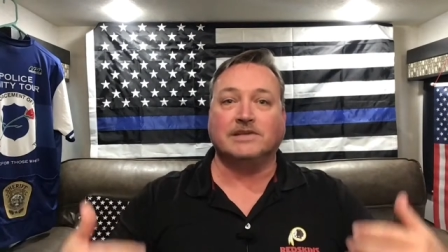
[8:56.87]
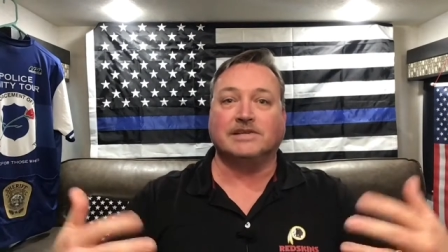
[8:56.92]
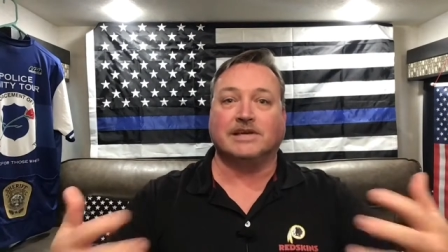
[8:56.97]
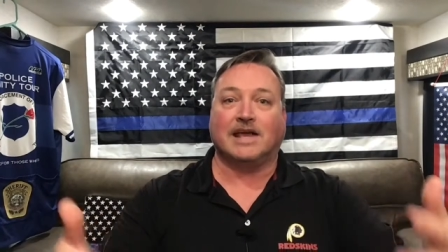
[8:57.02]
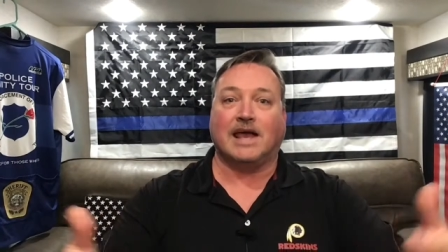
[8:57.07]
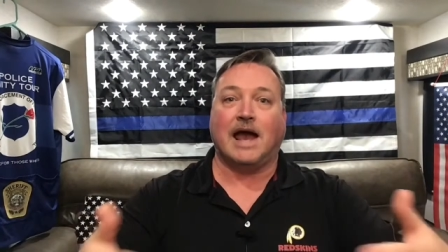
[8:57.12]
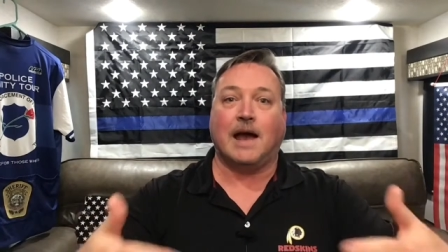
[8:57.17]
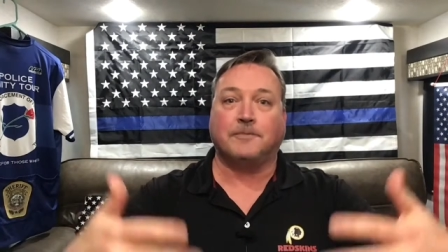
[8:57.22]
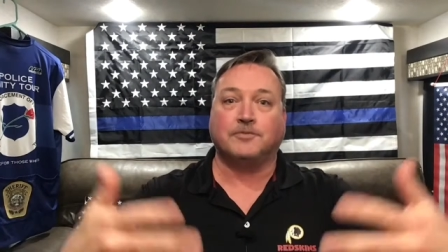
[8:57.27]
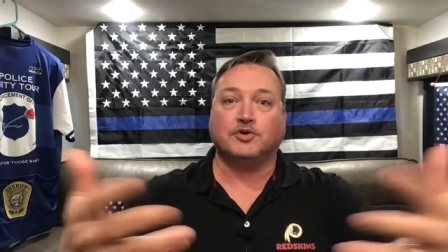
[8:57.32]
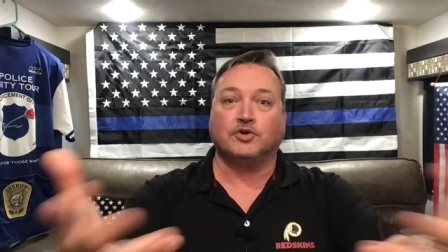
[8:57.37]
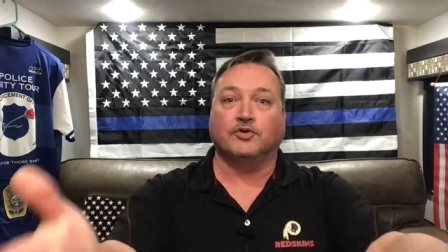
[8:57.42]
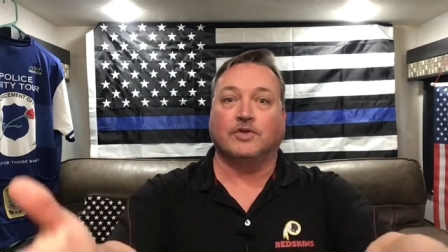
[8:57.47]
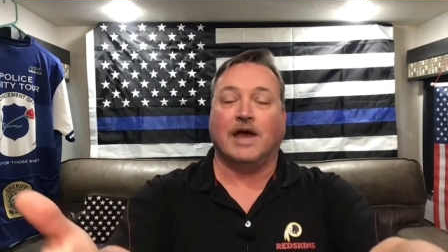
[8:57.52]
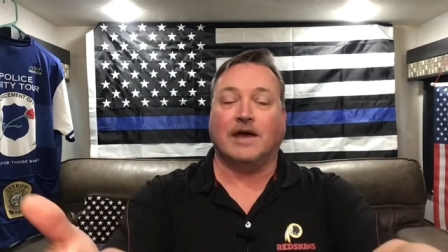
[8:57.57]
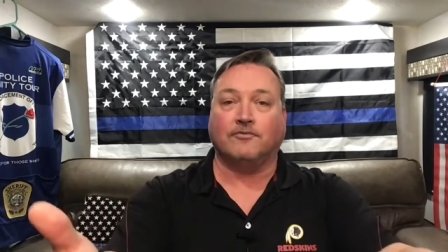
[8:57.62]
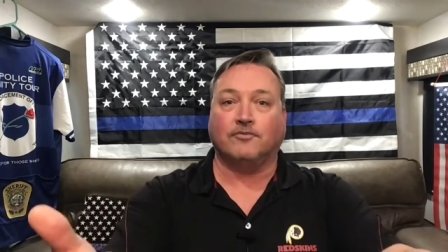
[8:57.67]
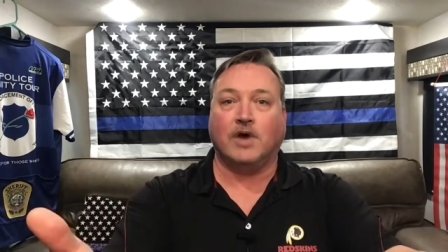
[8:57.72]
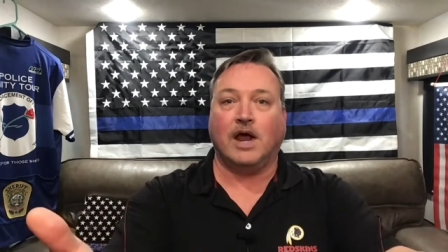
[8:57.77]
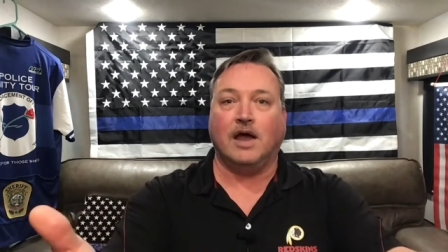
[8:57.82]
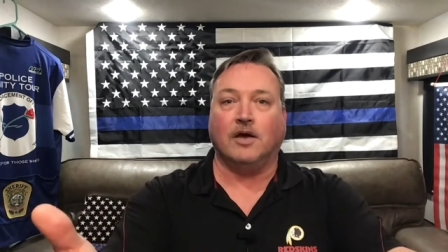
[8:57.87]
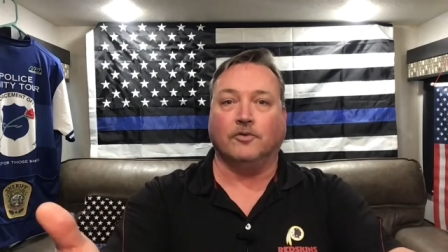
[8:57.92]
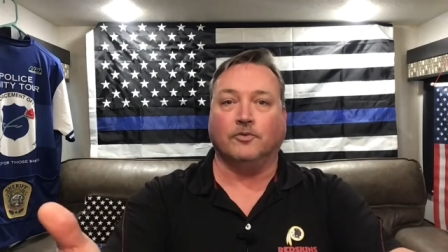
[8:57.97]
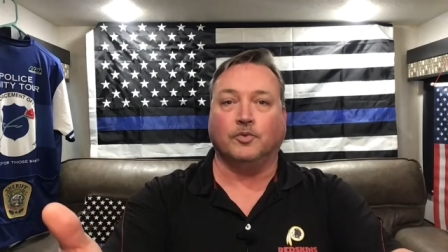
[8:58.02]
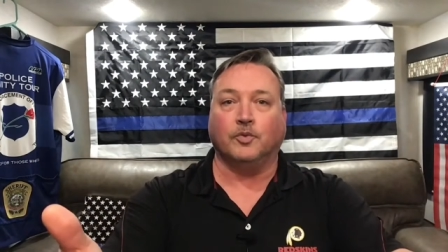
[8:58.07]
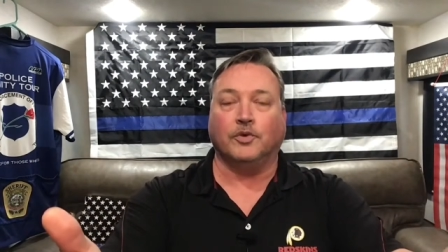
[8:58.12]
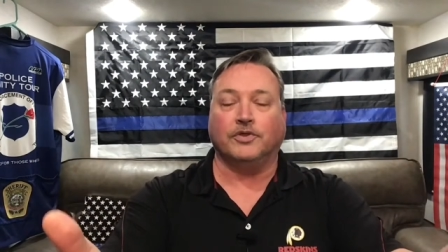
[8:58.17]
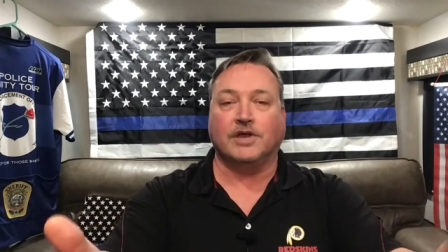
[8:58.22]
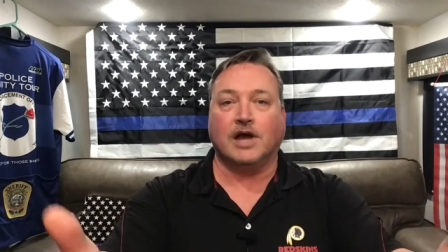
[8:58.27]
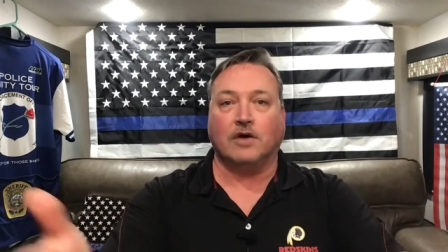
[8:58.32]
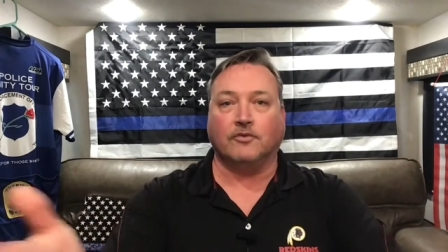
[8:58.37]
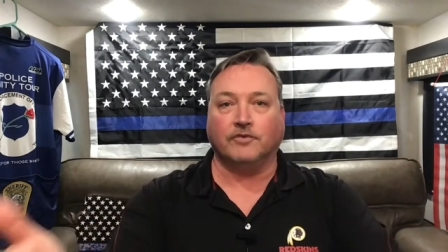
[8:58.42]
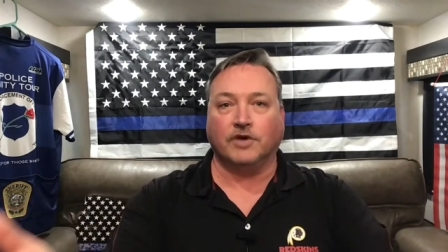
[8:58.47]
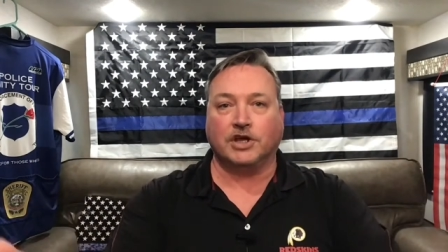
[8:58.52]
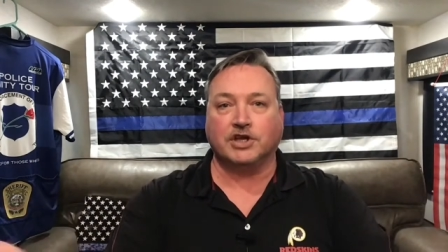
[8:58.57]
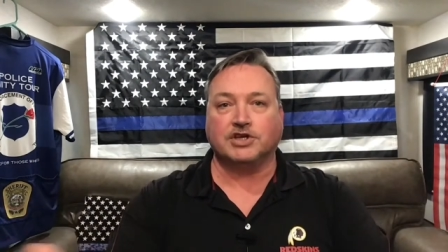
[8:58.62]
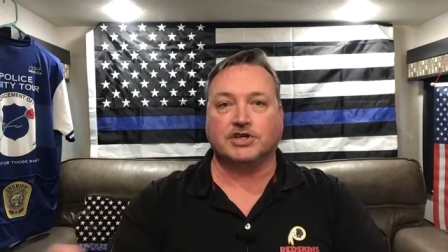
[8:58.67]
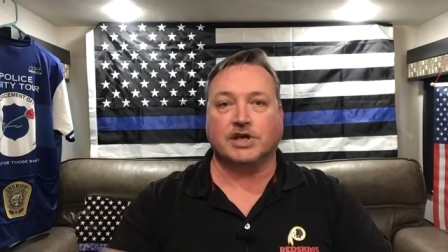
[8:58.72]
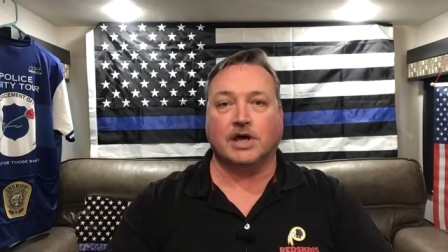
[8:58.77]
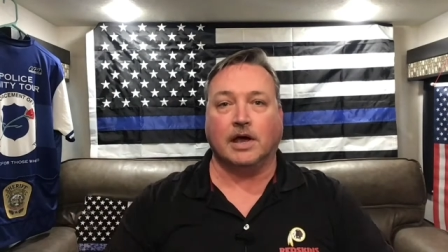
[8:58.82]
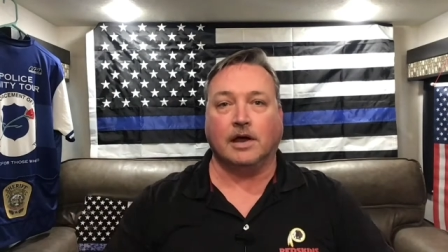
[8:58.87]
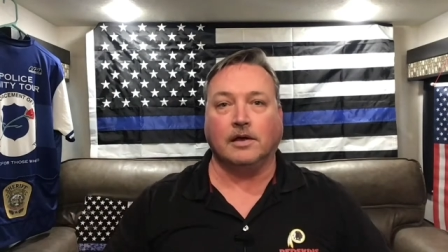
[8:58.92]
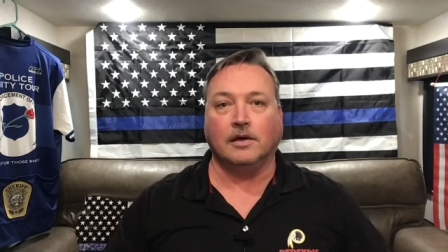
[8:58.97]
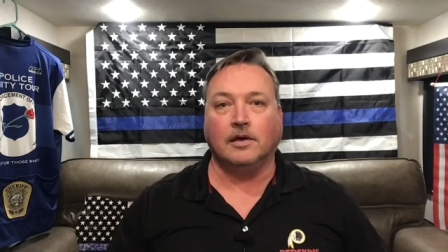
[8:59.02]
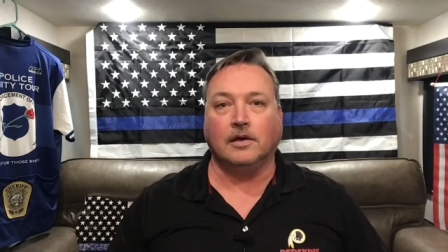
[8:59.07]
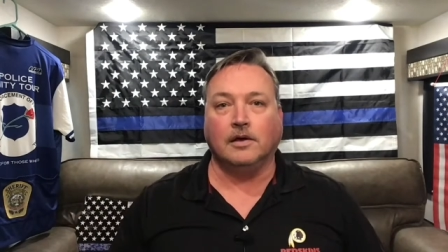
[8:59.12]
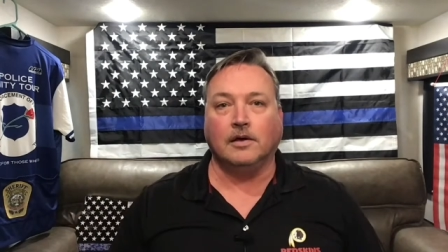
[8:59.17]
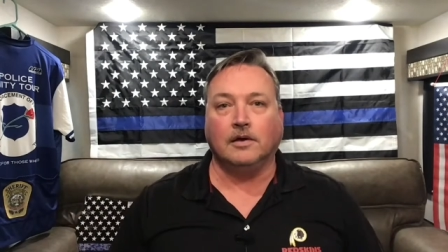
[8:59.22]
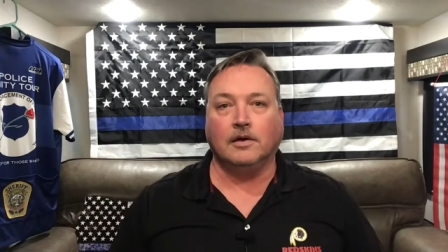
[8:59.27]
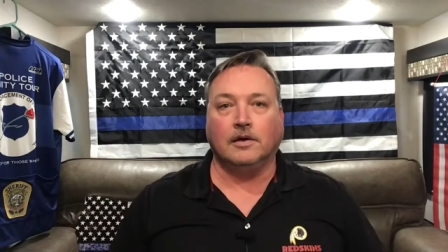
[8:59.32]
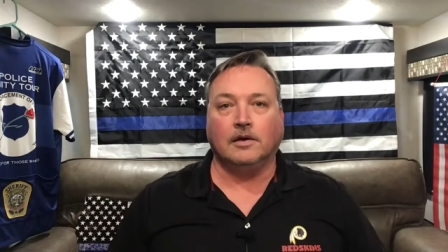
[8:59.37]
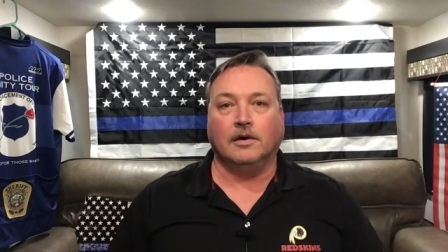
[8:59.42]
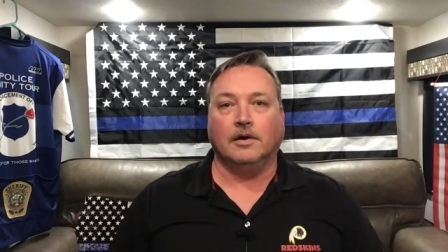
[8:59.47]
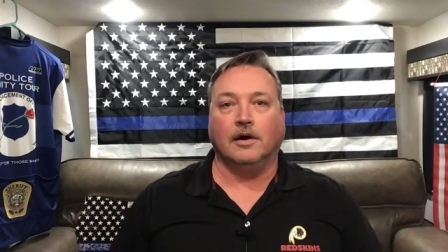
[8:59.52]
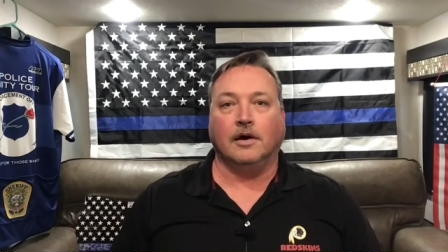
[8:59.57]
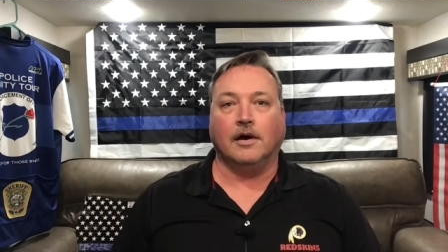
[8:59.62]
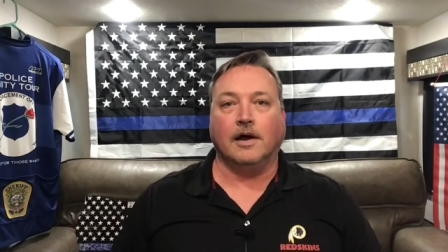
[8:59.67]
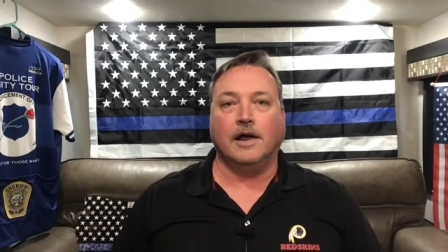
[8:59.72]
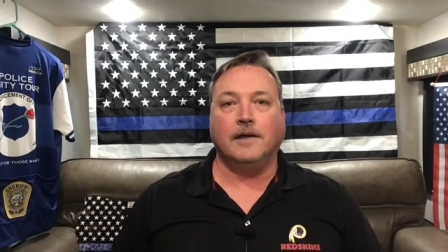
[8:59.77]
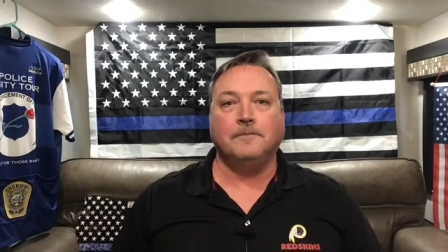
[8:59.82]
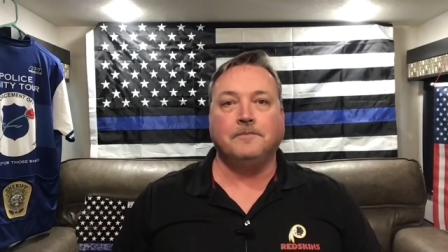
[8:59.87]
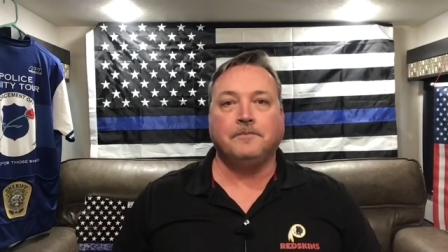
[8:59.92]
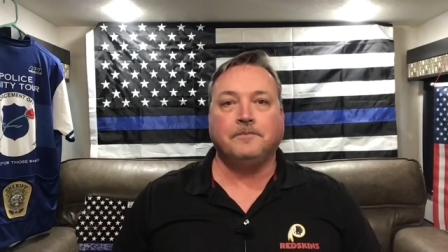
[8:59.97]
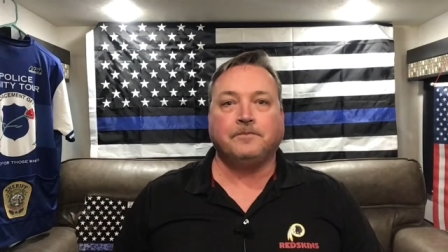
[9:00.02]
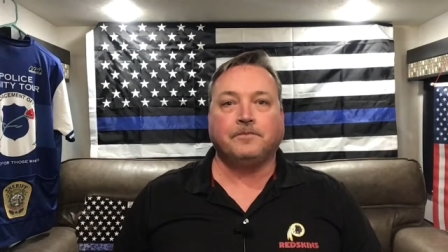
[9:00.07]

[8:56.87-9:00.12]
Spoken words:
to capture that round without ricochet. All right?